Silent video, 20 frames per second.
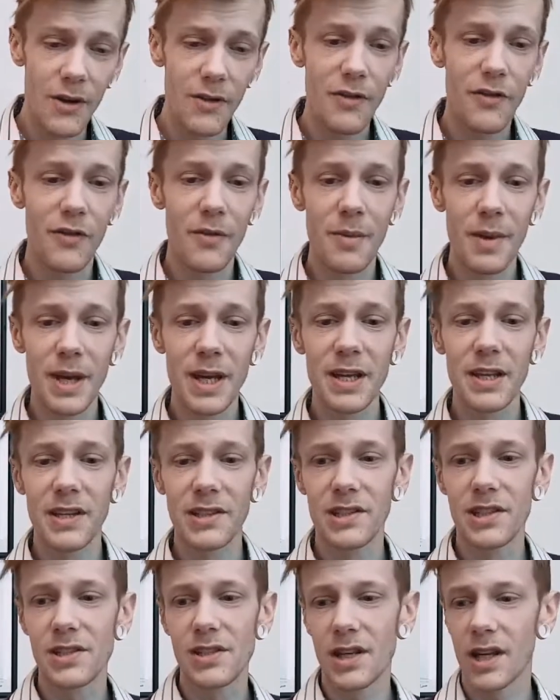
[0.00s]
for me,
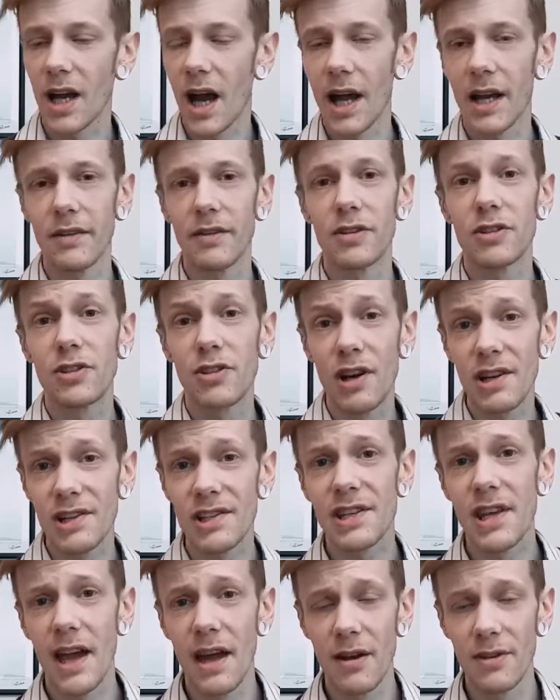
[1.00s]
this is a kind of a
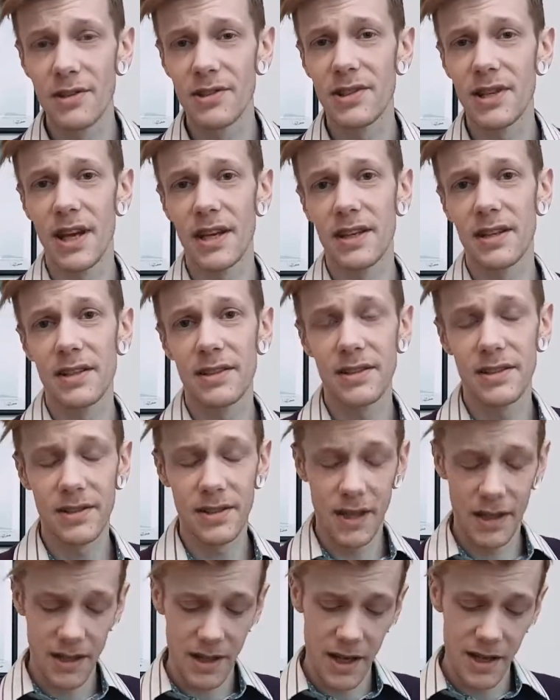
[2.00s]
dress down scent.
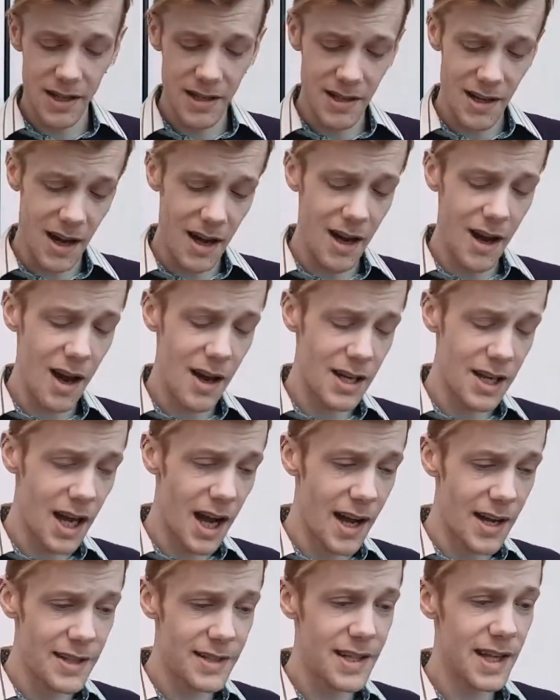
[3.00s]
I, I, I
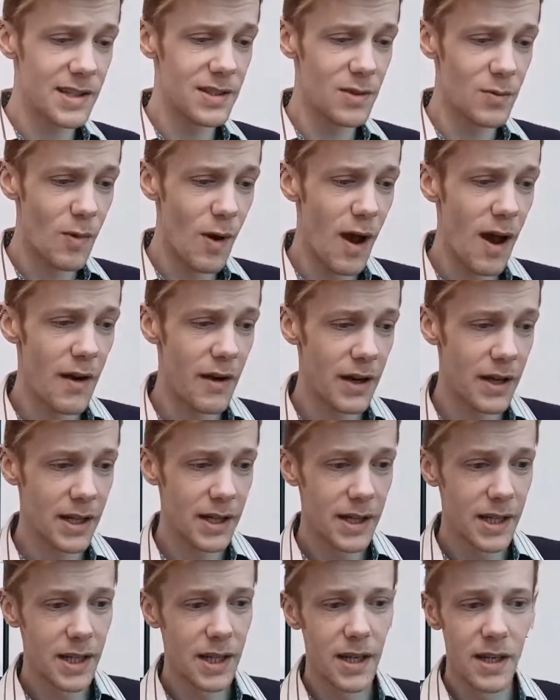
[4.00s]
kind of tend to wear it
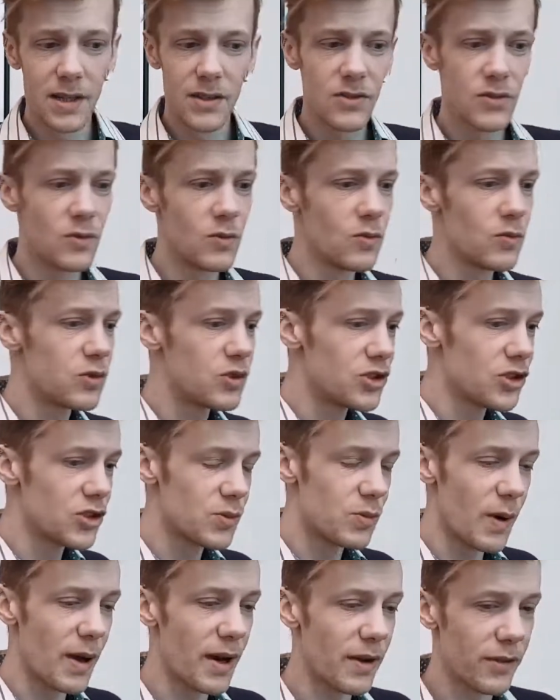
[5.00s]

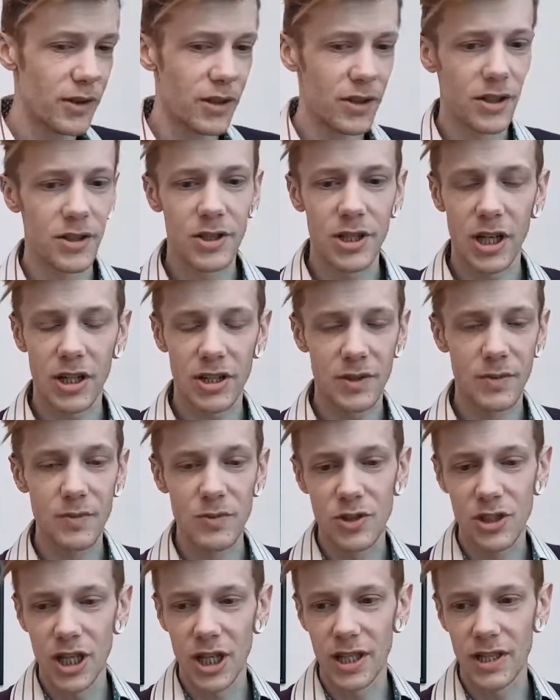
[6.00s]
just when I'm going to chuck some
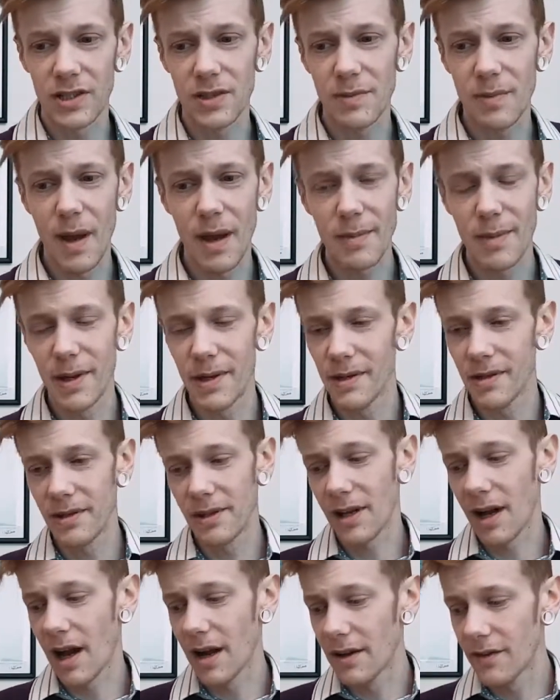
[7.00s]
jeans, maybe
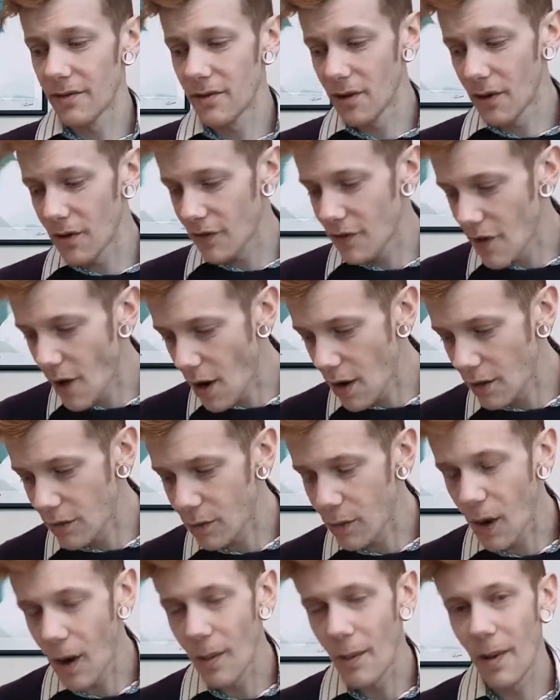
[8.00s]
kind of not far off
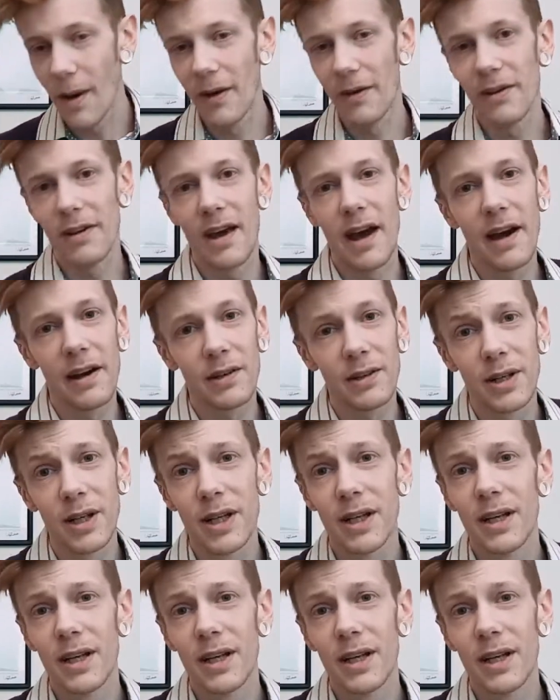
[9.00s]
what I'm wearing now,